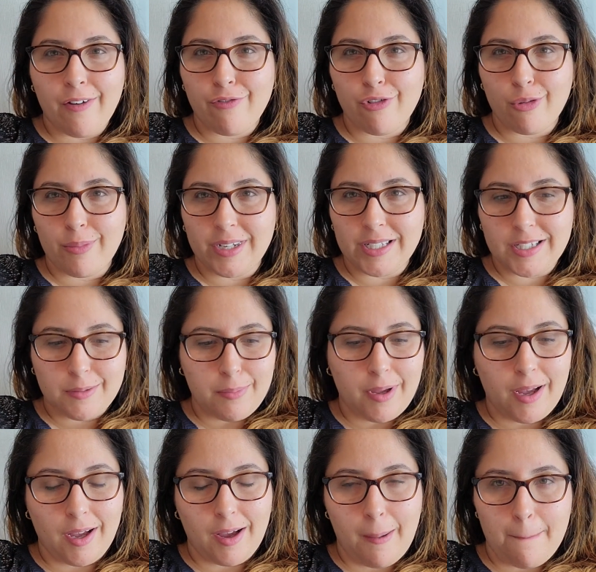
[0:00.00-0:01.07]
for my spa
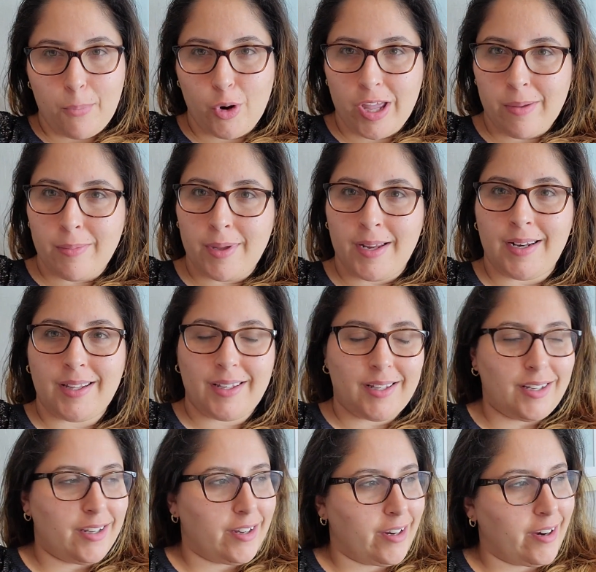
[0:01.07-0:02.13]
appointment
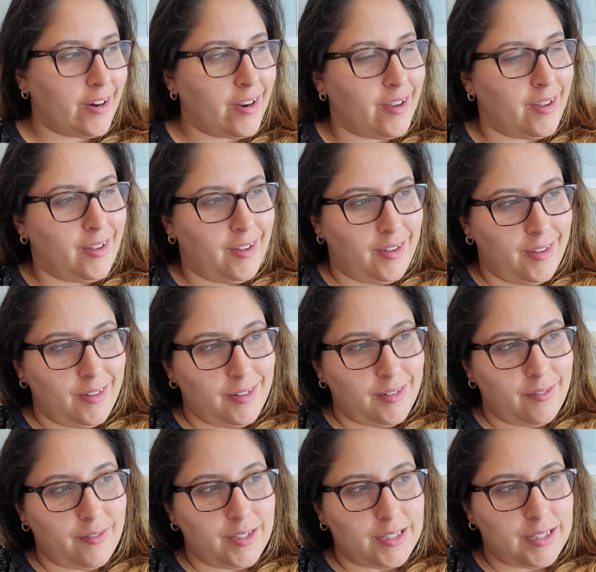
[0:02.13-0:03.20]
here.
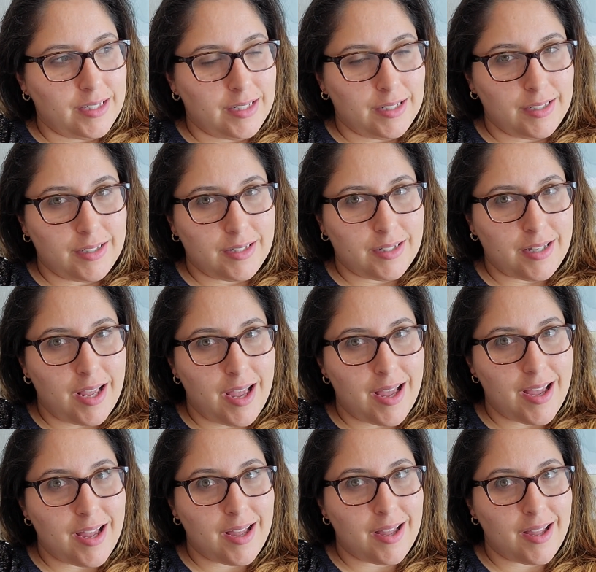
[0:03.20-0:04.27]
This is
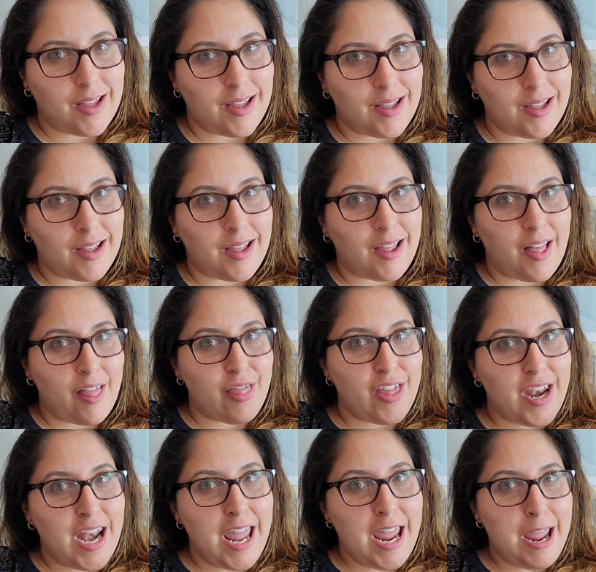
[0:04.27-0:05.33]
the
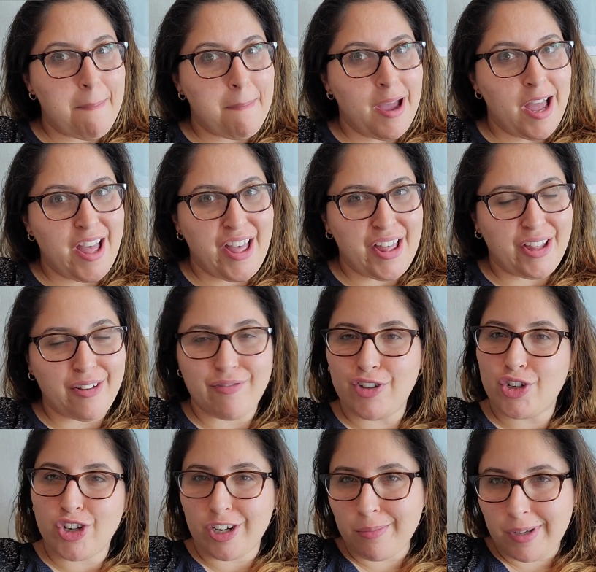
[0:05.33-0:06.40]
name of the
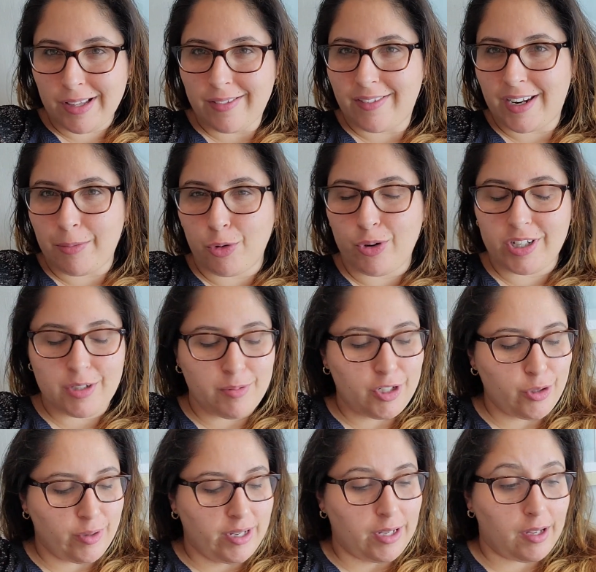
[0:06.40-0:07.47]
treatment that I'm going to be
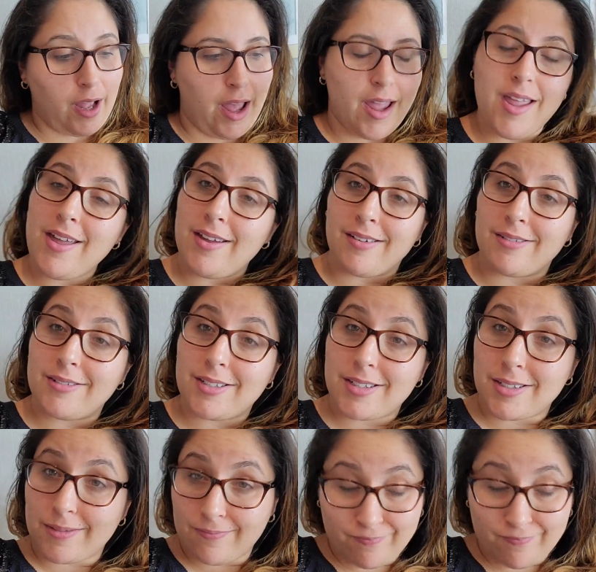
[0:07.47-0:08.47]
doing, and